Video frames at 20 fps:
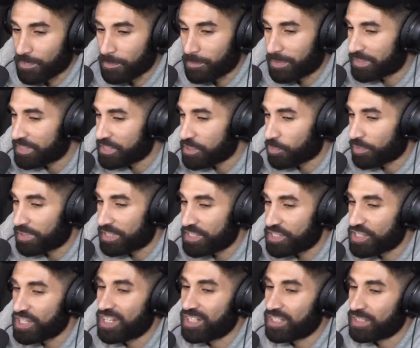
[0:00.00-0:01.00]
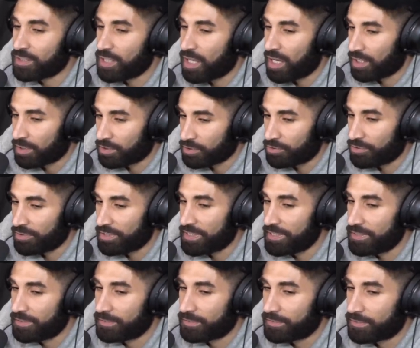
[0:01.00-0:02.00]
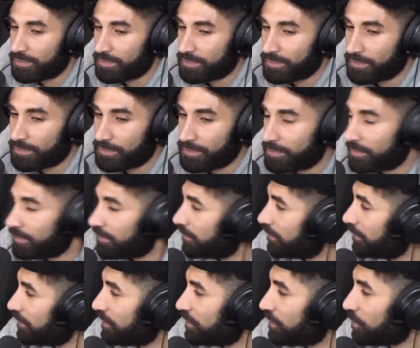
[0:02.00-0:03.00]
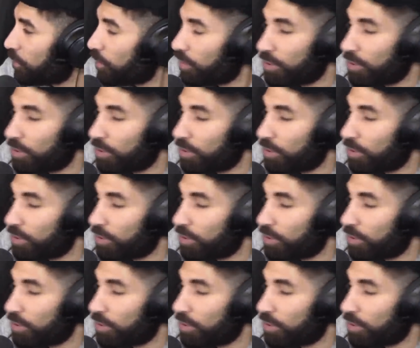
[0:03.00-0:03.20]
But this one is young, hungry. He's got a